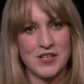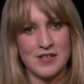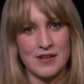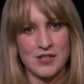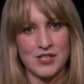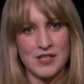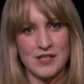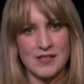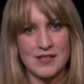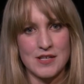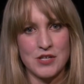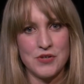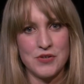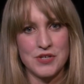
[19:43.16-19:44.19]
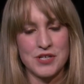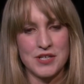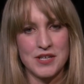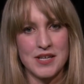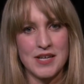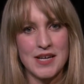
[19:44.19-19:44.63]
touches that you can
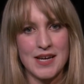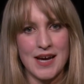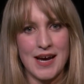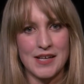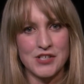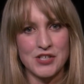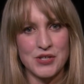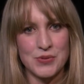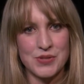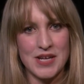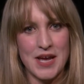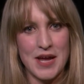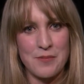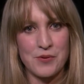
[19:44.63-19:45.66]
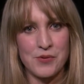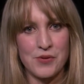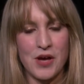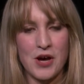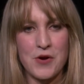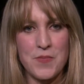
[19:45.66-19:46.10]
add to your table,
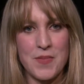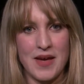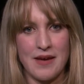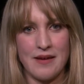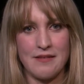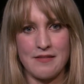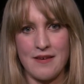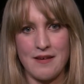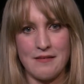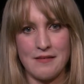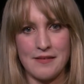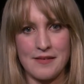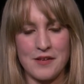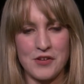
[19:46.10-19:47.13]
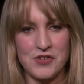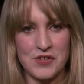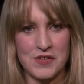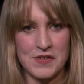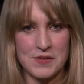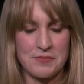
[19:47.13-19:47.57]
homemade things that
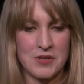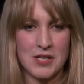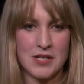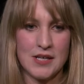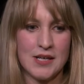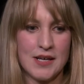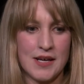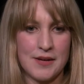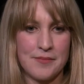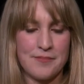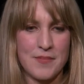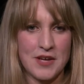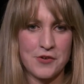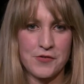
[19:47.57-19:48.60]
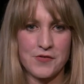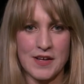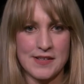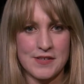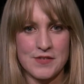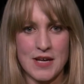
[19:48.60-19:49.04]
just make your
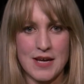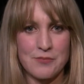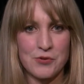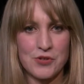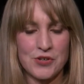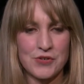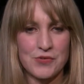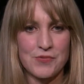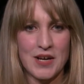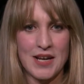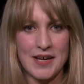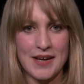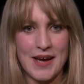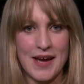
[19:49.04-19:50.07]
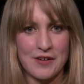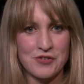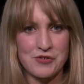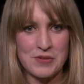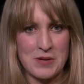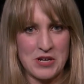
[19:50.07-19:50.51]
festive table look really extra
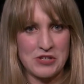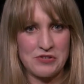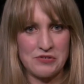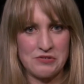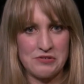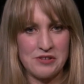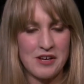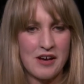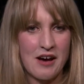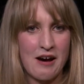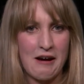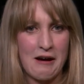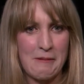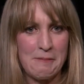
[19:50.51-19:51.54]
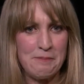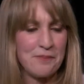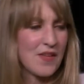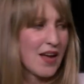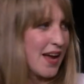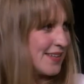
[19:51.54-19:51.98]
special. Do
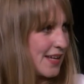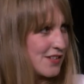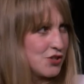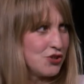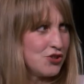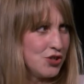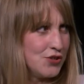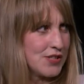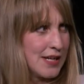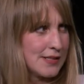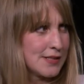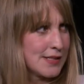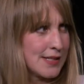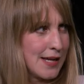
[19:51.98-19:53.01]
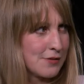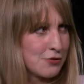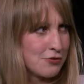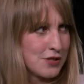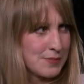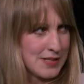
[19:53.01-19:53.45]
you tend to set the
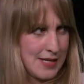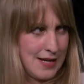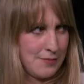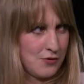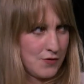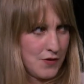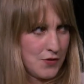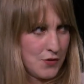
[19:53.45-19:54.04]
Christmas table for your